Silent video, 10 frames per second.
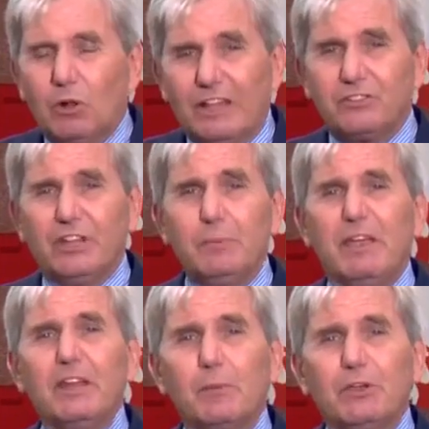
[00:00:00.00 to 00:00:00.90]
Well, as D
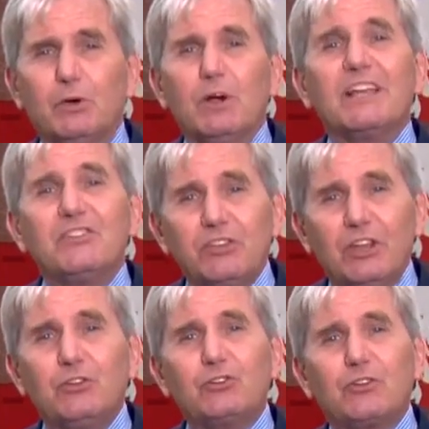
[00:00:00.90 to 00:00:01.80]
P W
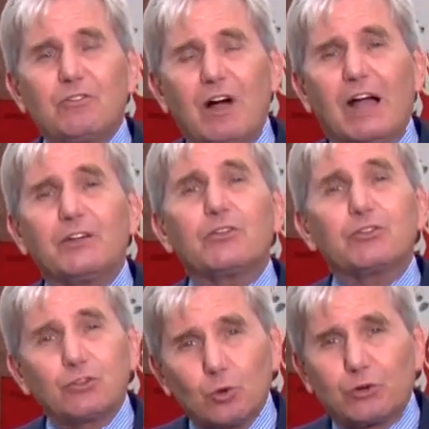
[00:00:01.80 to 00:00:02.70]
continues to find the
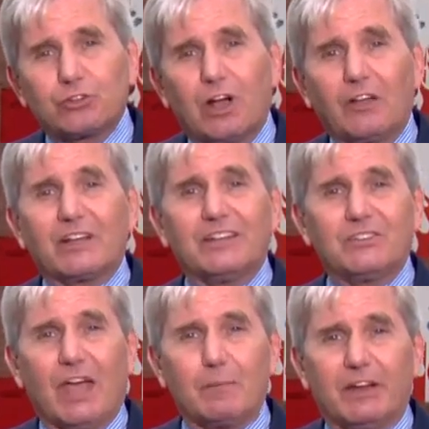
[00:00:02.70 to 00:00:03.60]
source of the
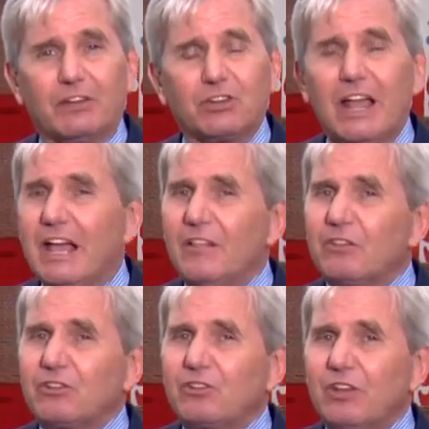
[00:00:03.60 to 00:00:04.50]
contamination,
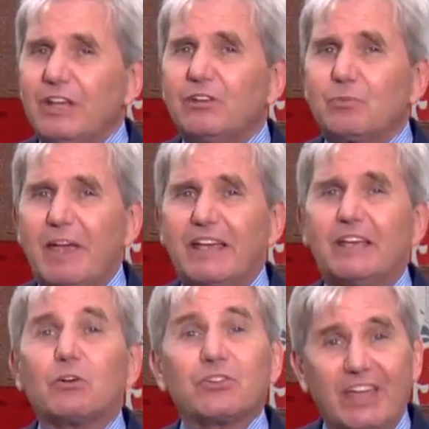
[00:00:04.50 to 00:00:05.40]
the city is
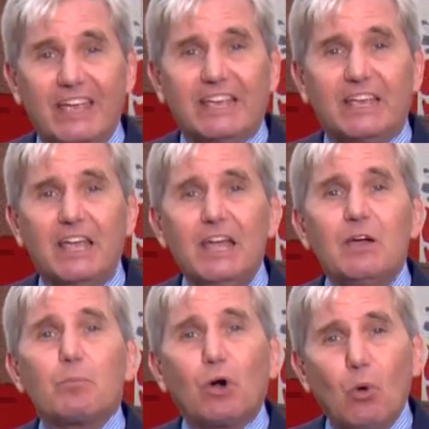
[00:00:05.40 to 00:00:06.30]
making or taking
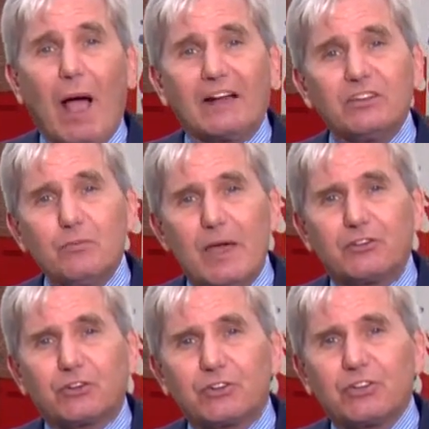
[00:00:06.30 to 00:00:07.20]
proactive
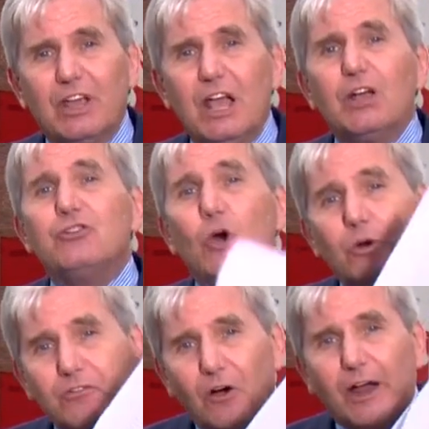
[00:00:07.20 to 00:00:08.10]
measures,
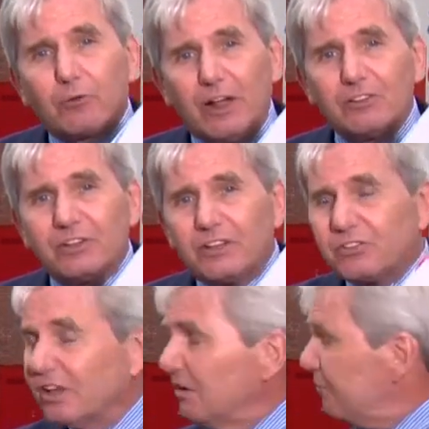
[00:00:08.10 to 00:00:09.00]
notifying
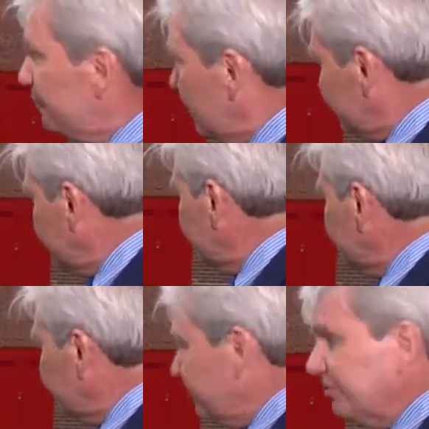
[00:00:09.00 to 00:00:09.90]
residents, flushing
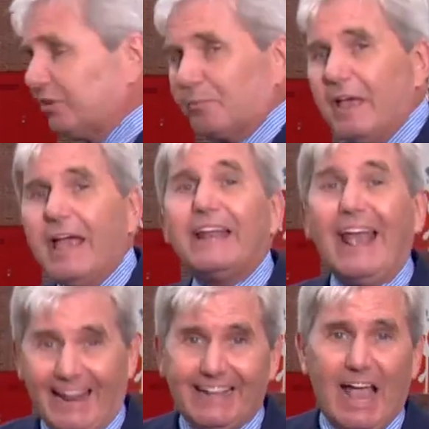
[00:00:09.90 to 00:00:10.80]
the system,
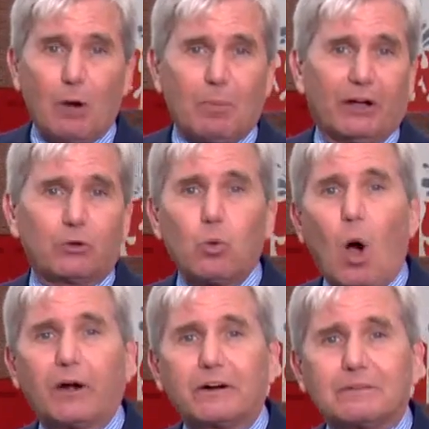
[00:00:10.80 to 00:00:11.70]
and handing out bottled
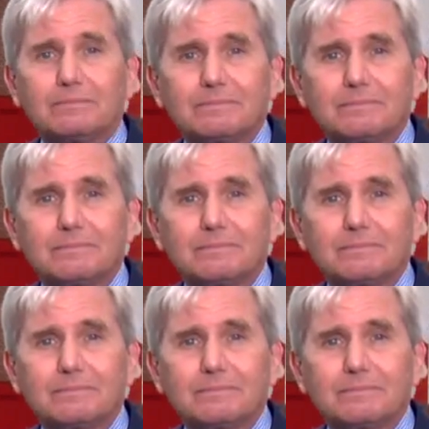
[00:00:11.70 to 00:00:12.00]
water.